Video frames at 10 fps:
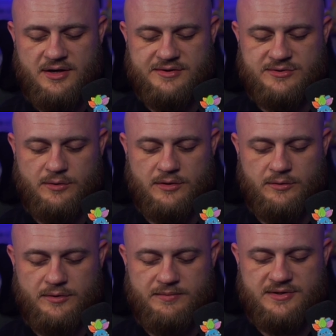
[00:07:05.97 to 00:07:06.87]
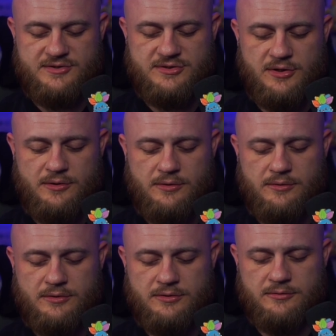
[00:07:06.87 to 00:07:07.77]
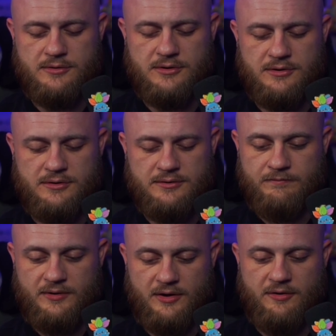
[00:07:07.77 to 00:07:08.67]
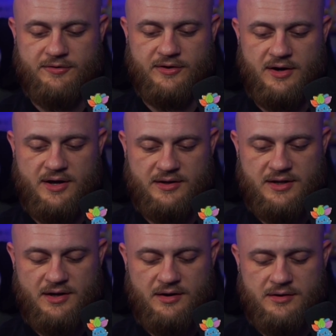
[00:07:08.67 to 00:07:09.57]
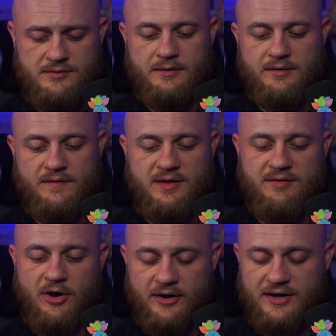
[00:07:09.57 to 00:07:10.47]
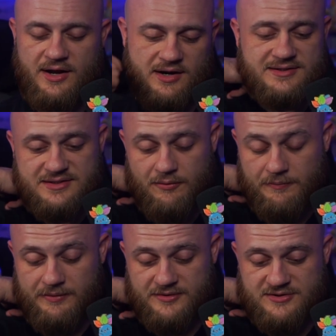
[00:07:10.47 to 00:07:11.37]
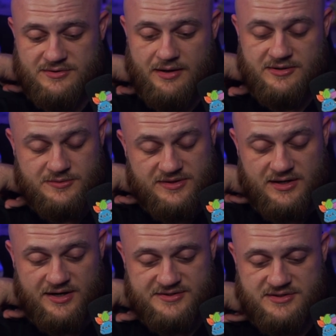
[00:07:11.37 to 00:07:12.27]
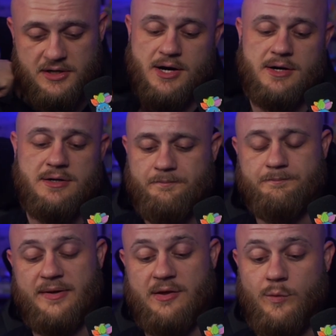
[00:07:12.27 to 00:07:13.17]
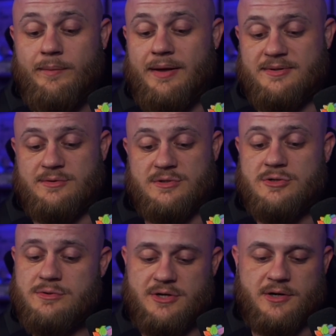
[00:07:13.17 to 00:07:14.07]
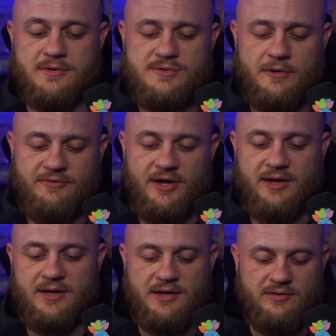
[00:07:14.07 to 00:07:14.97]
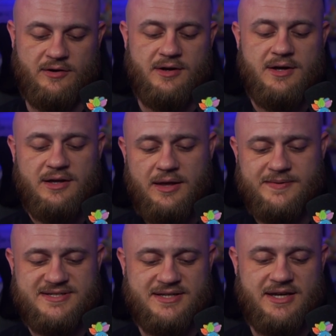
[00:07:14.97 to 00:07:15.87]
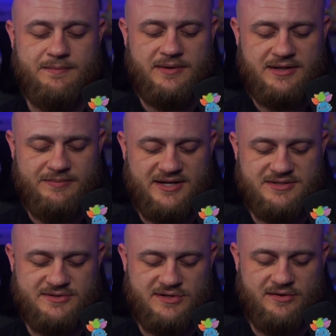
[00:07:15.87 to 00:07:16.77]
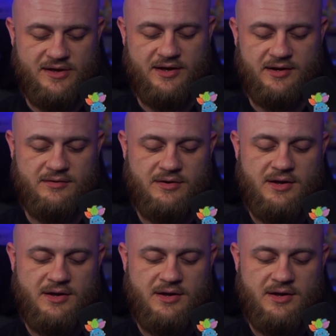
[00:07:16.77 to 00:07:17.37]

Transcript: The Squirtle would be so cool. I'm gonna go for the knock here. If they have Arcanine, they won't be able to do damage with it next turn, but they will be able to in 2 turns. Hopefully I can either keep it to sleep, get the Blastoise online.